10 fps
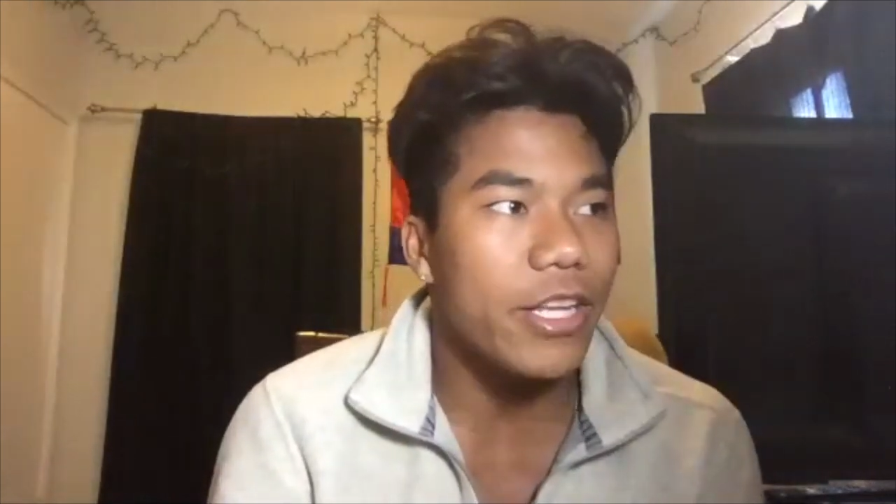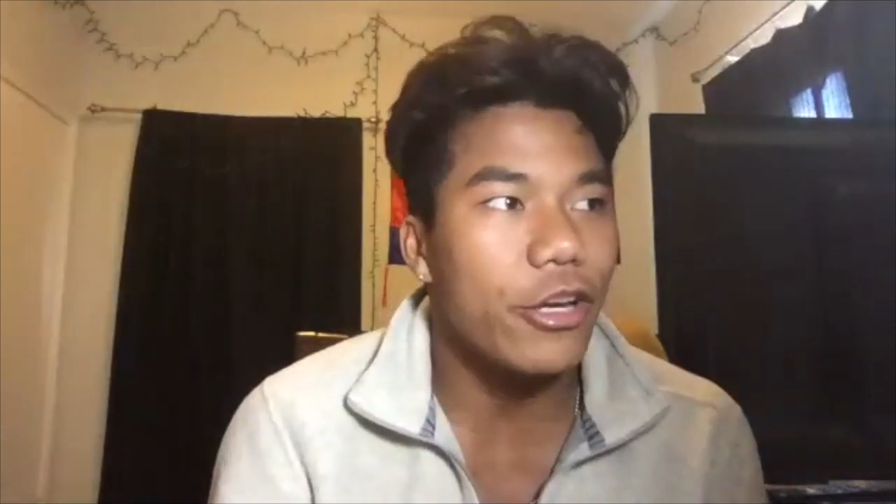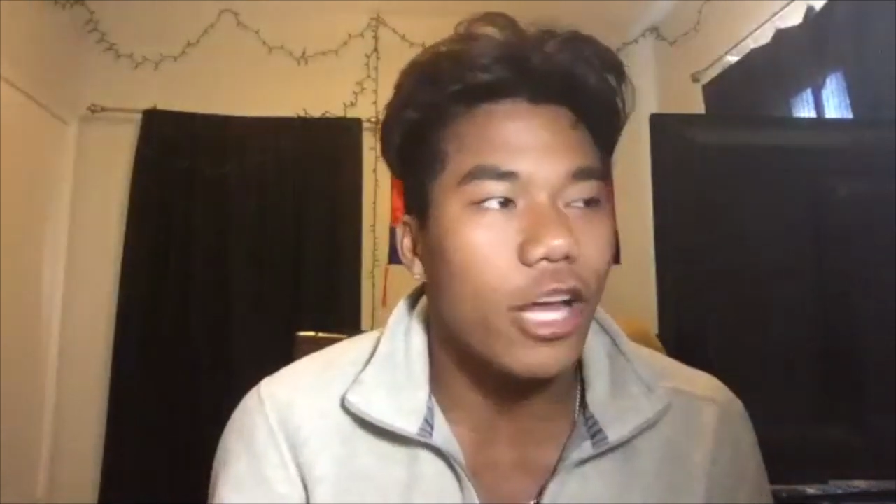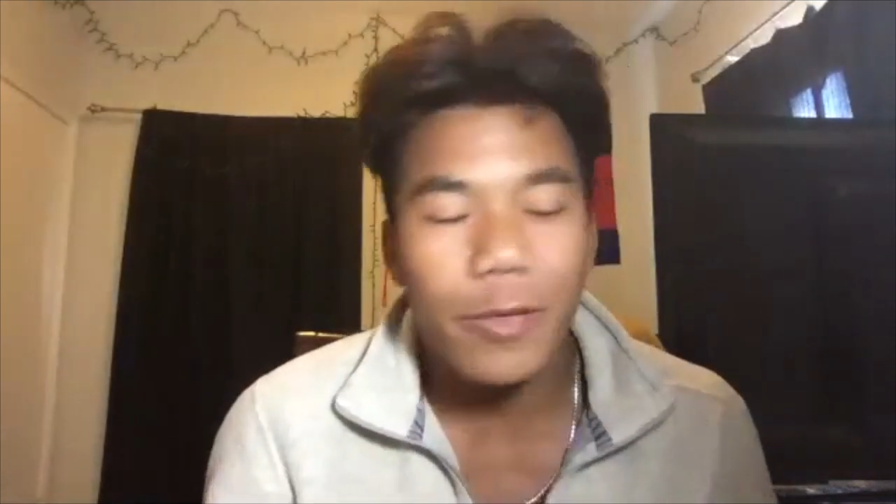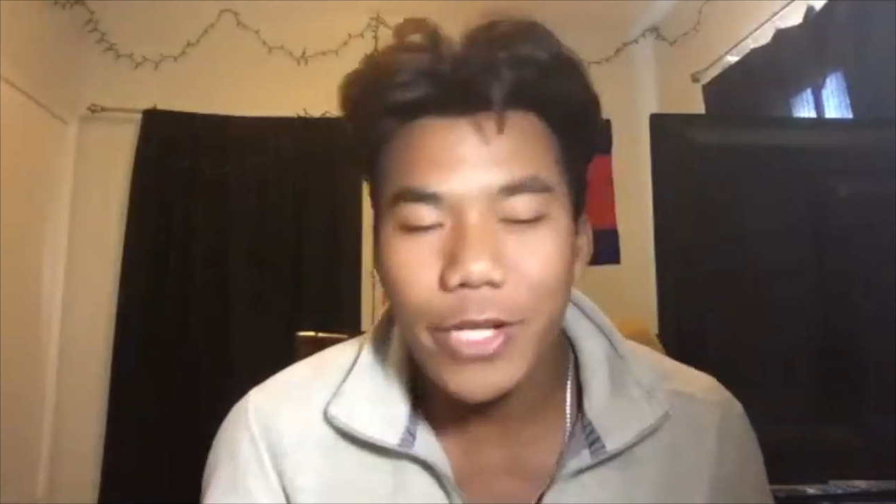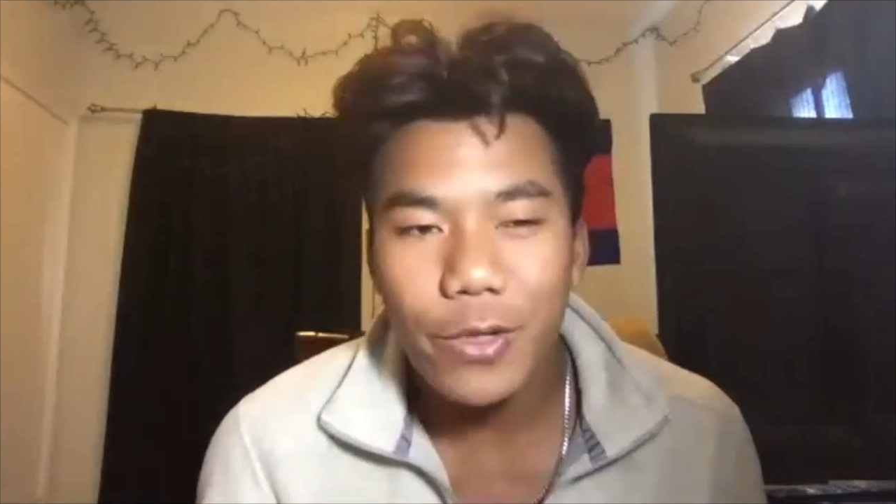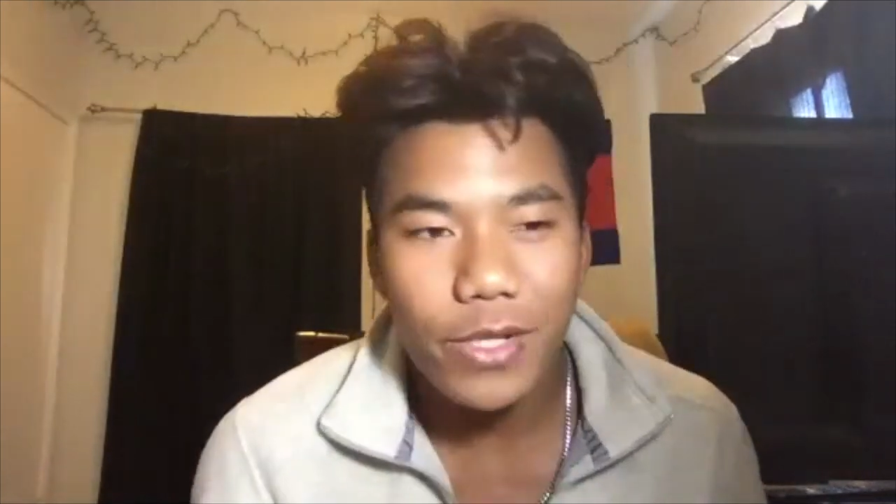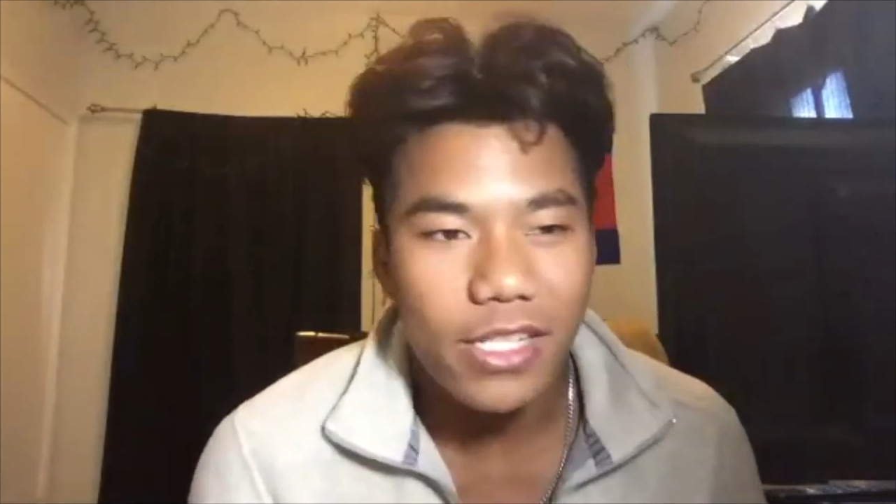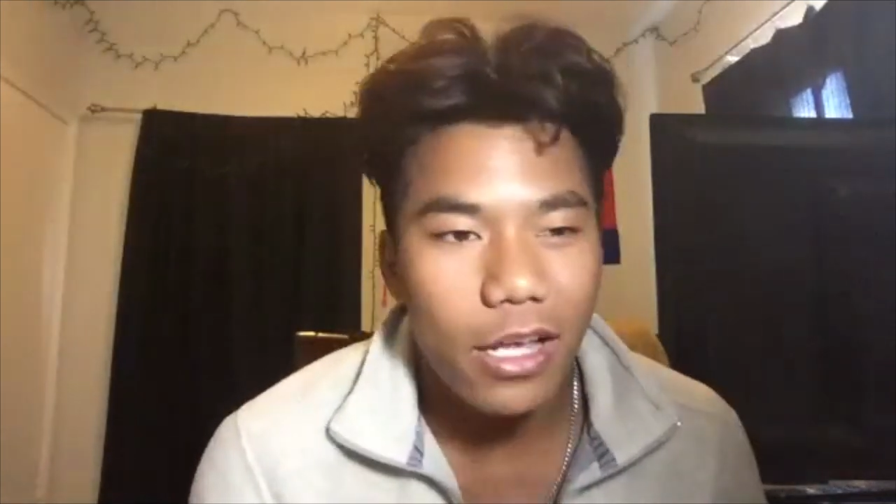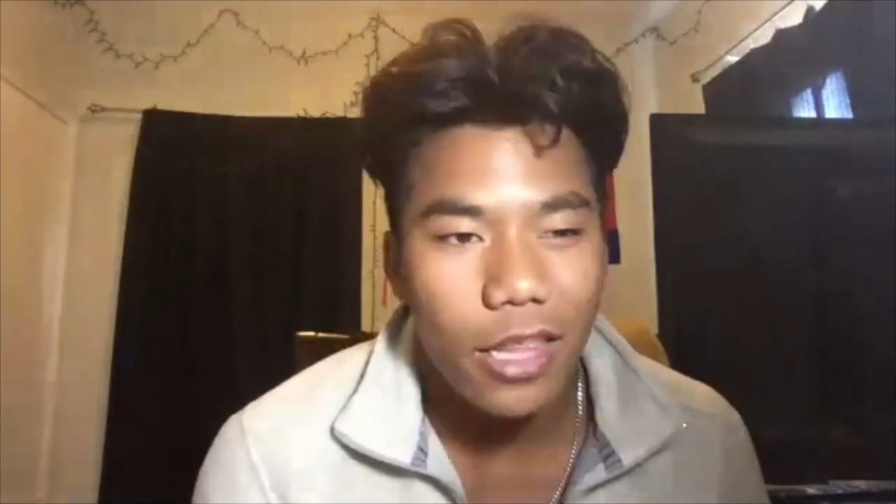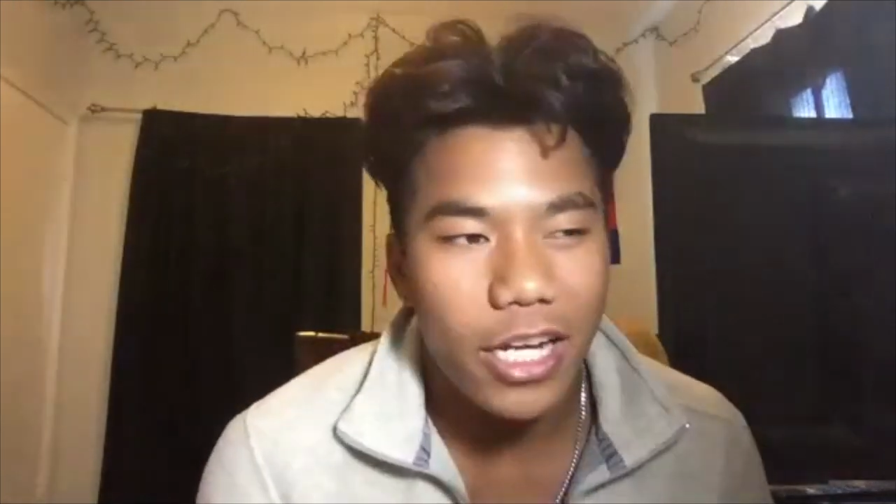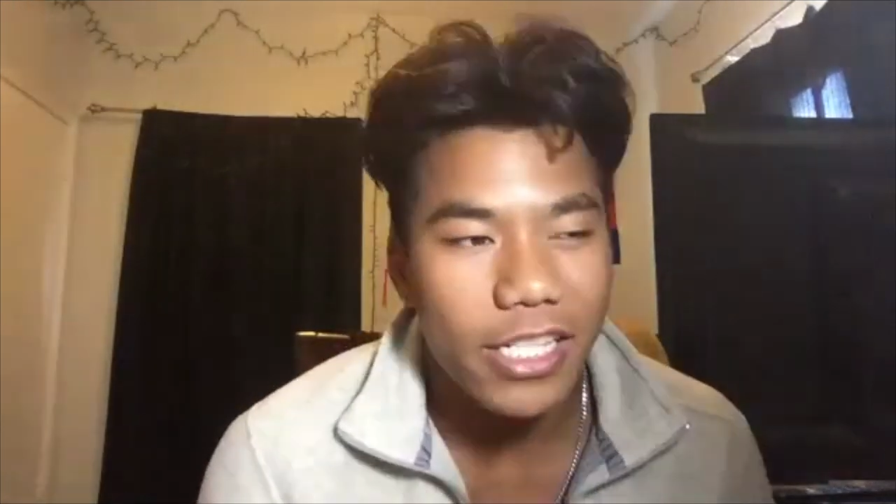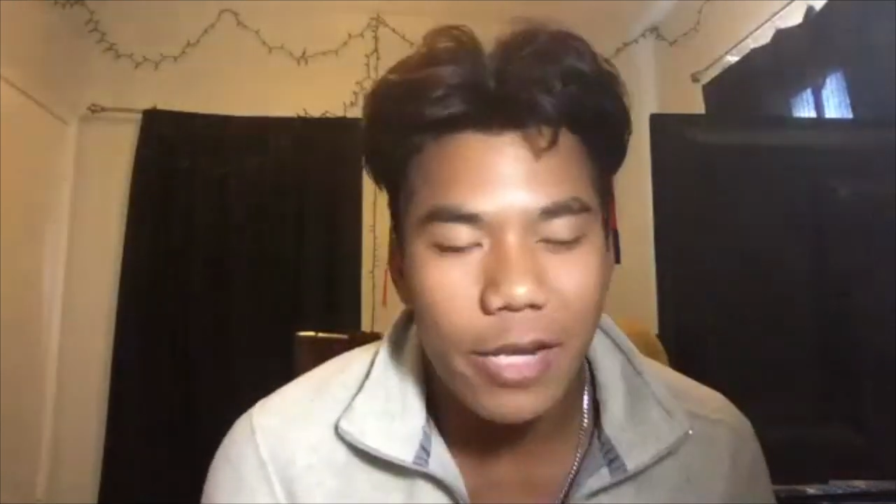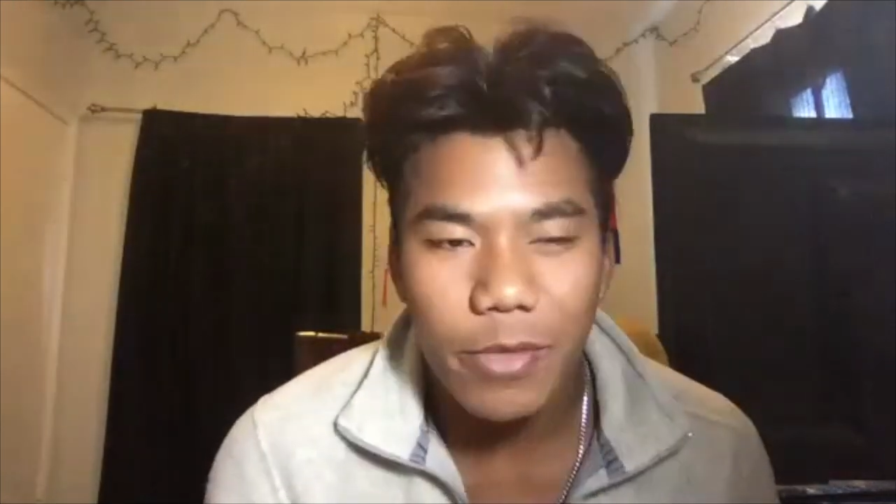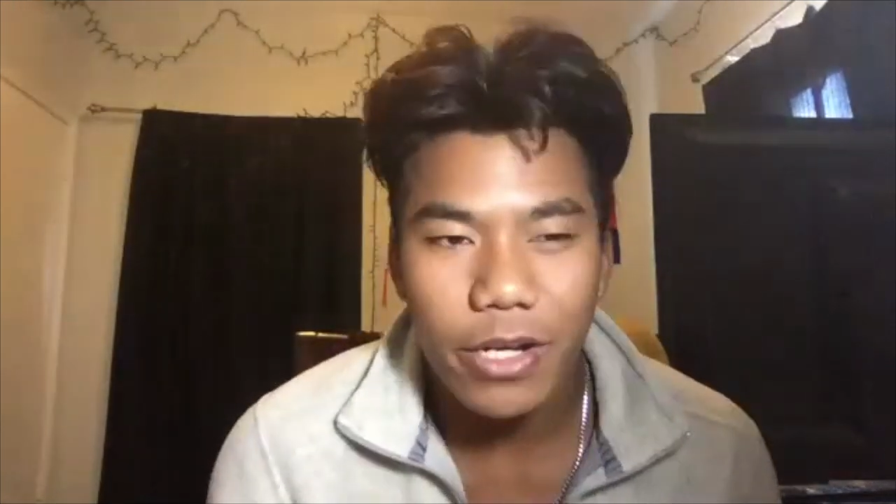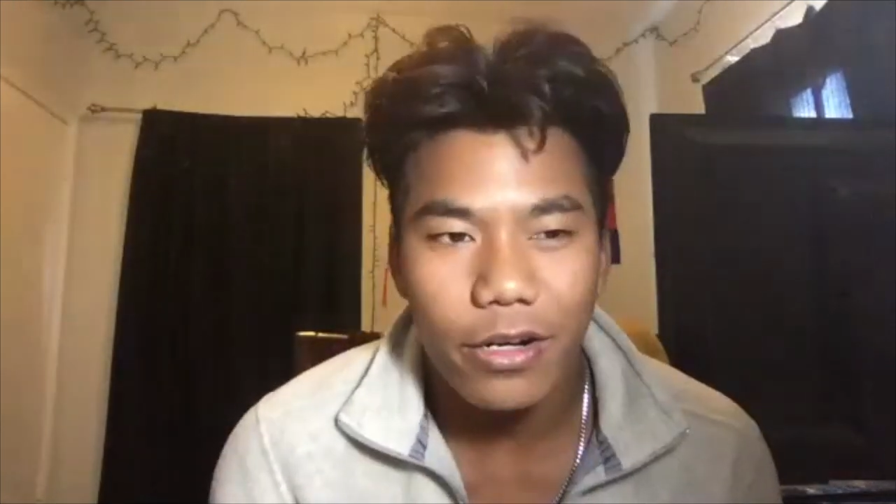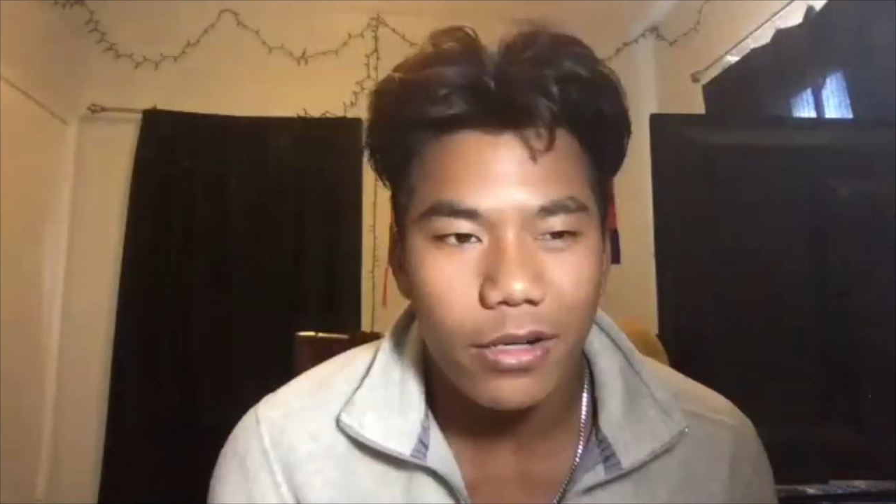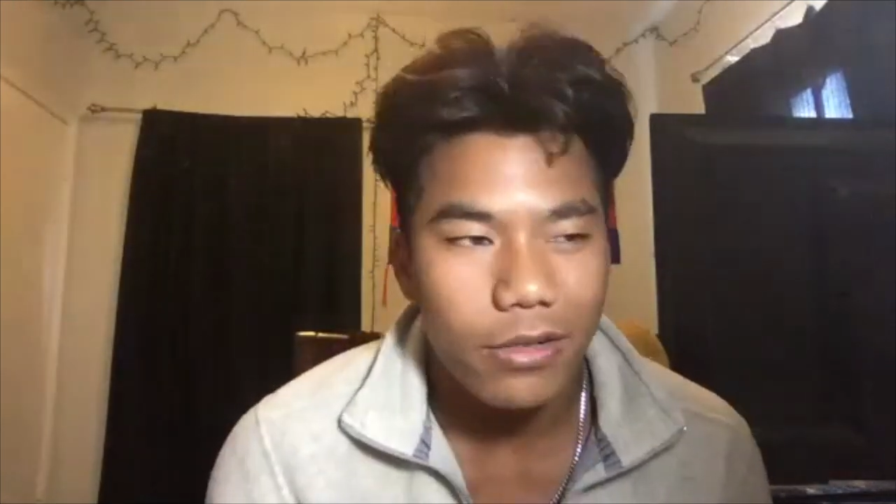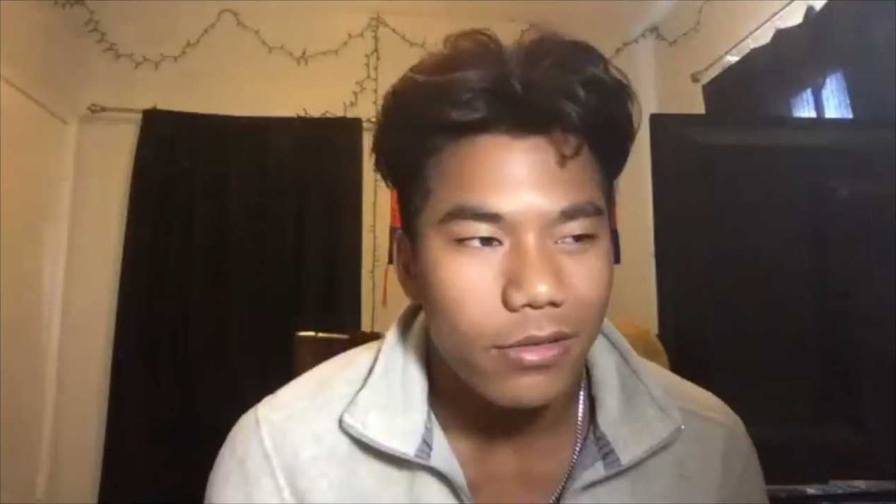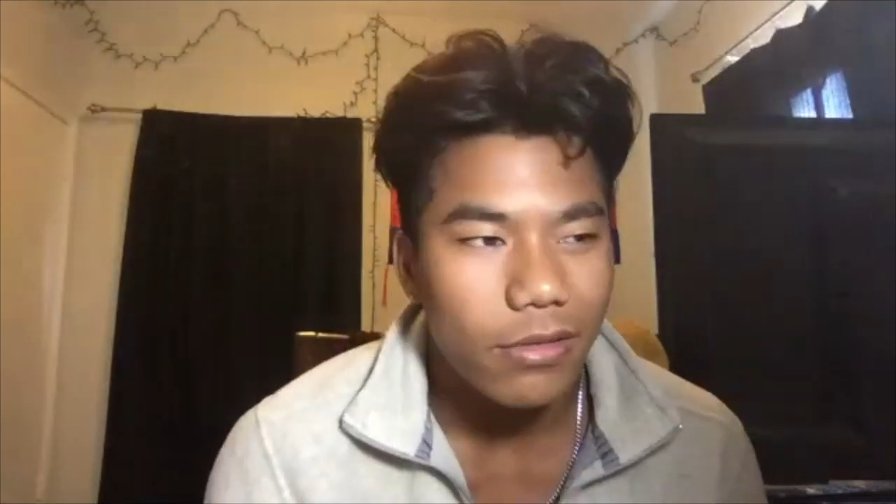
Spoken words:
you're not gonna be doing a lot of 10 meter.